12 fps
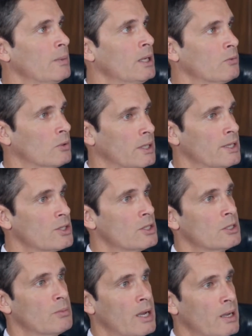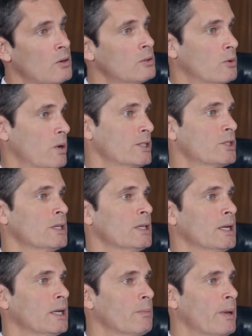in relation to my own
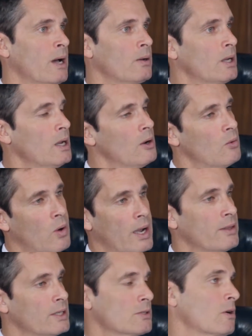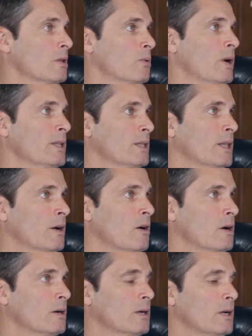questioning about why things are the way that they are.